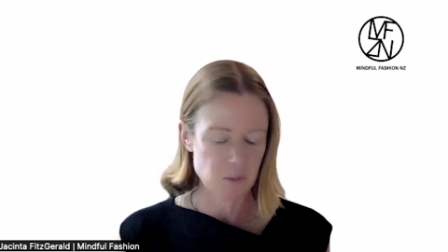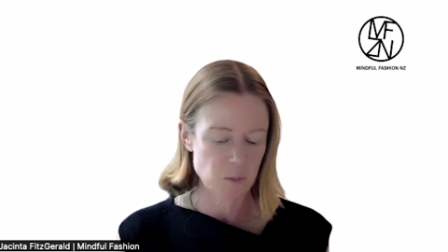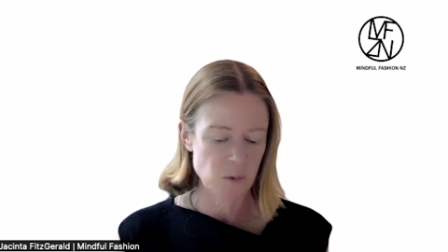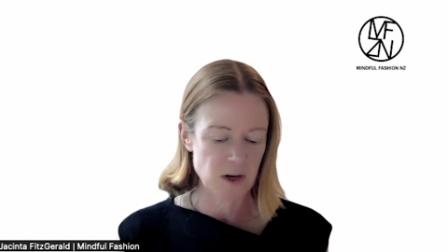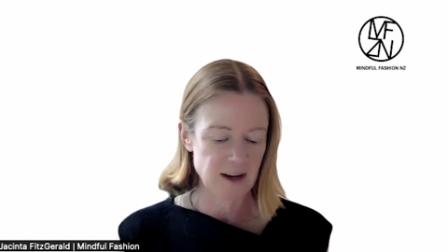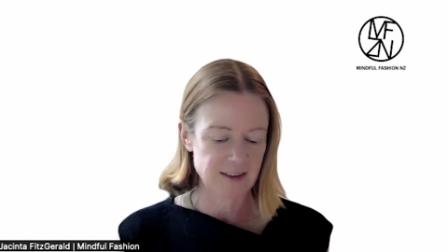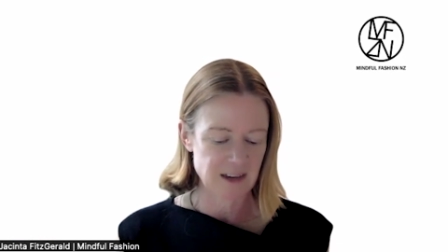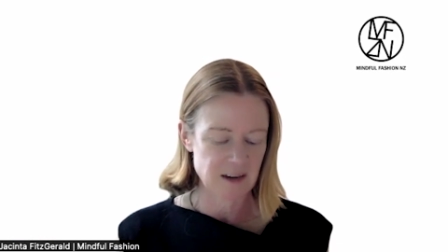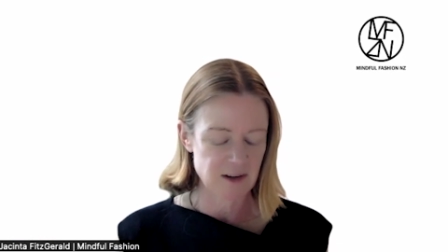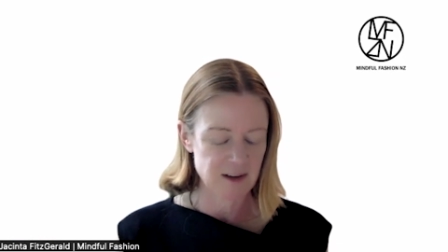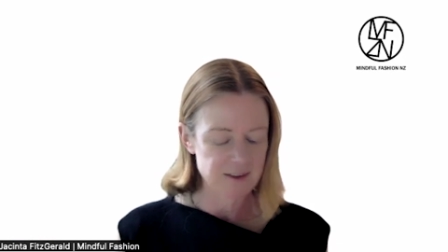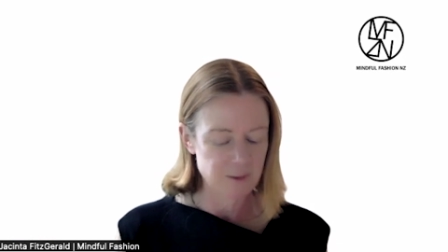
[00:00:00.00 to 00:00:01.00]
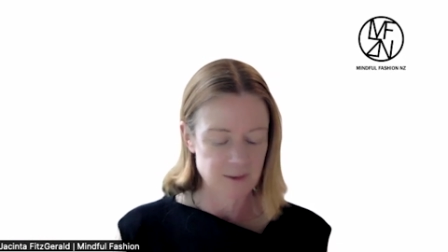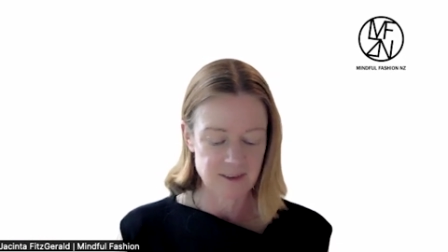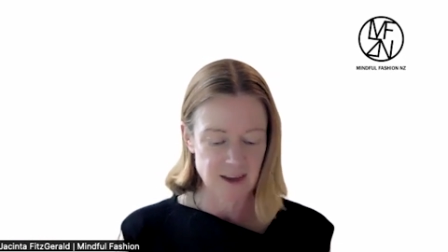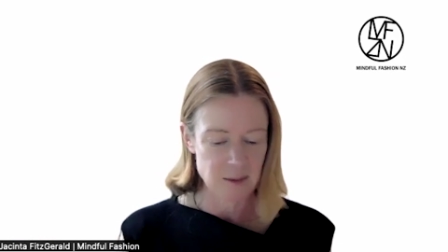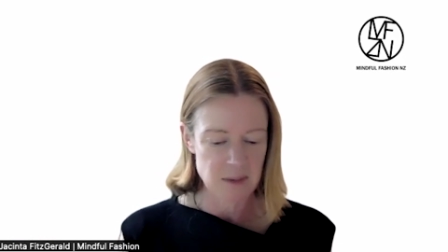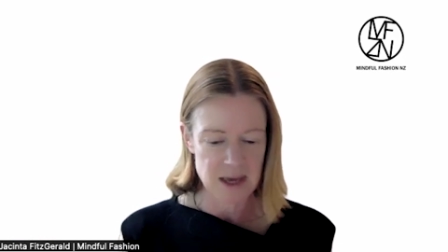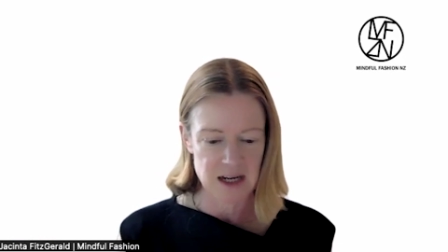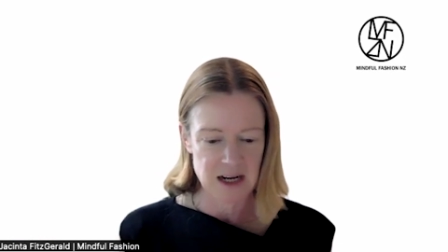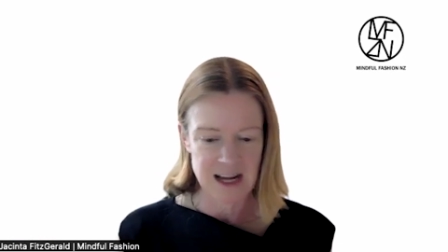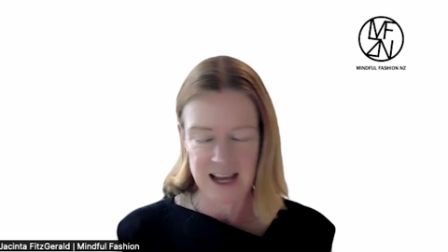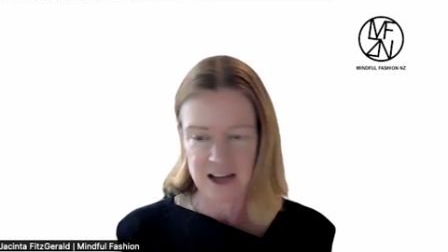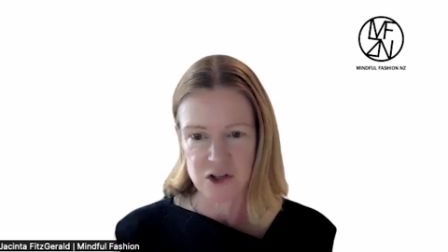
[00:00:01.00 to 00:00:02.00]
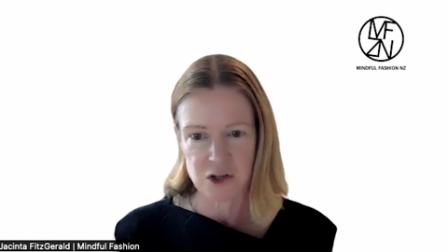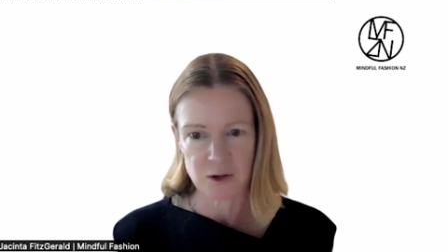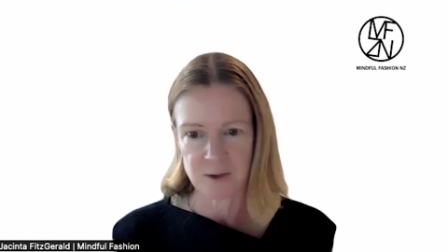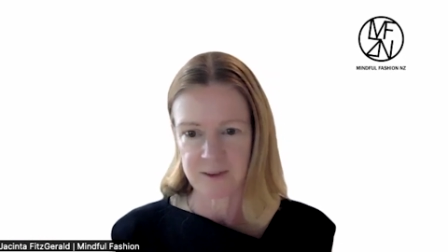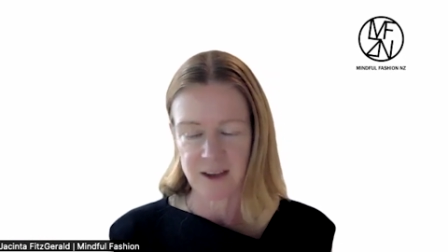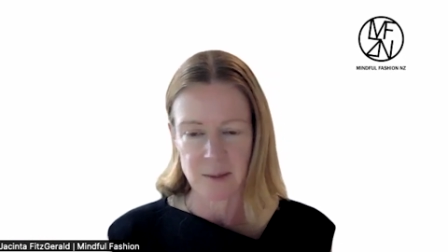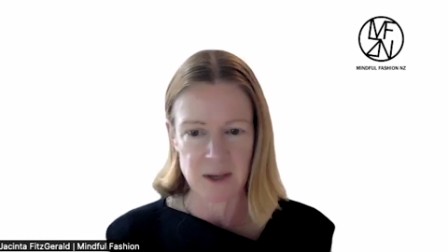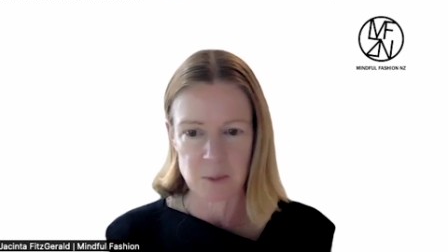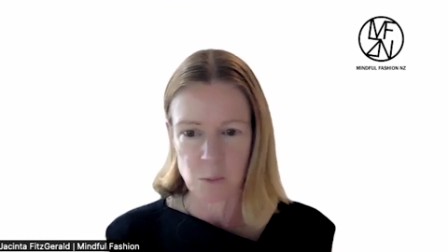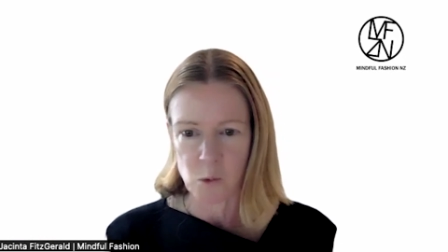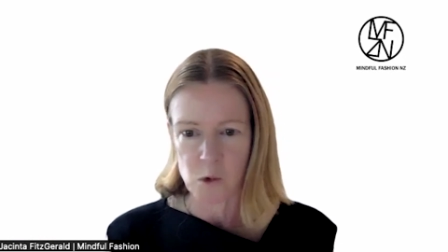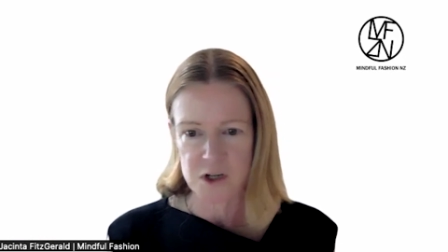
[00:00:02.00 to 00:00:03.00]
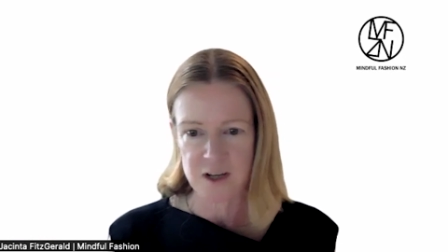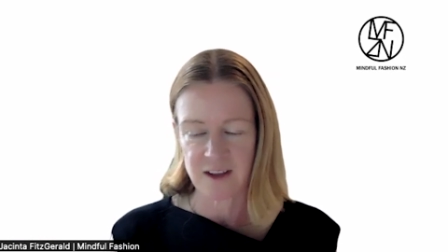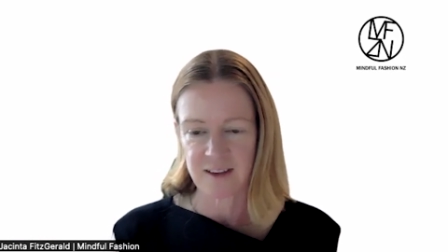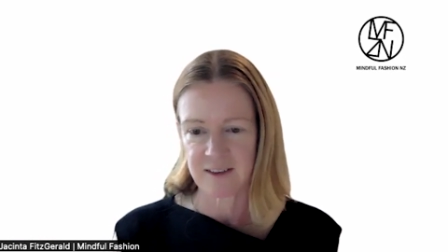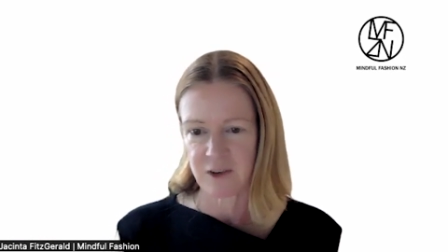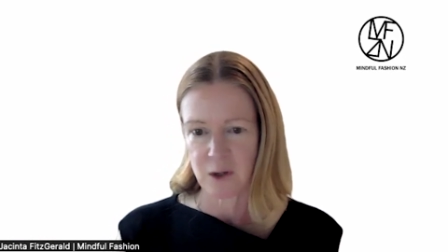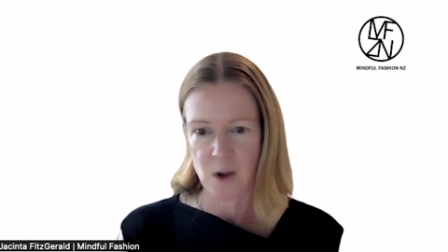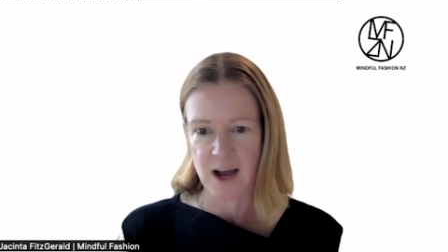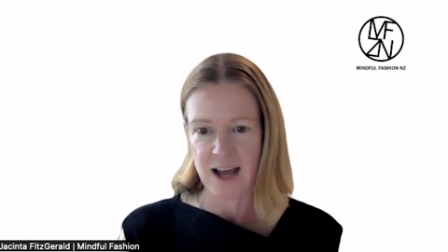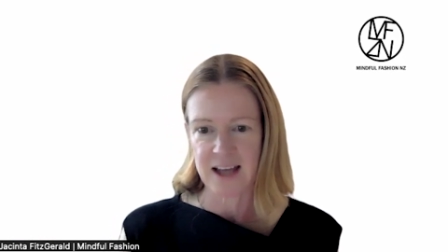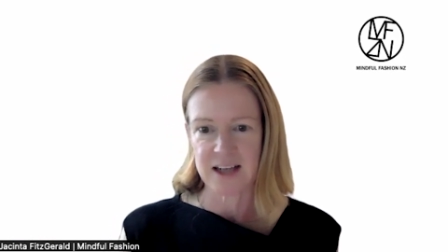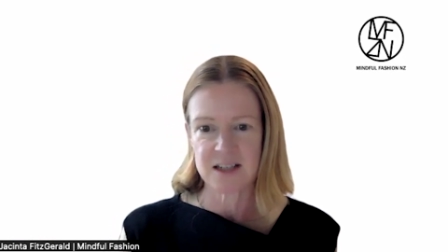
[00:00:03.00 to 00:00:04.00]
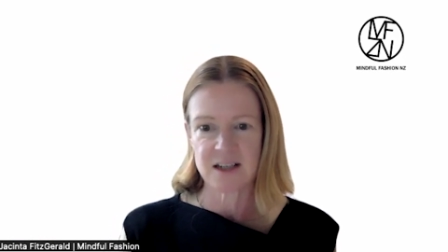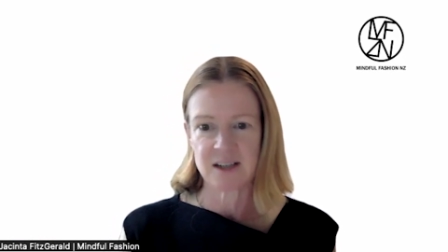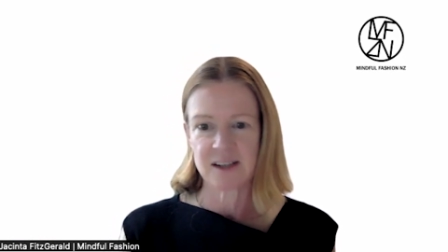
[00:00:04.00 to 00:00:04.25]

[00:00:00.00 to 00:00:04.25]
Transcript: when I say resources, I mean land use, I mean water that's required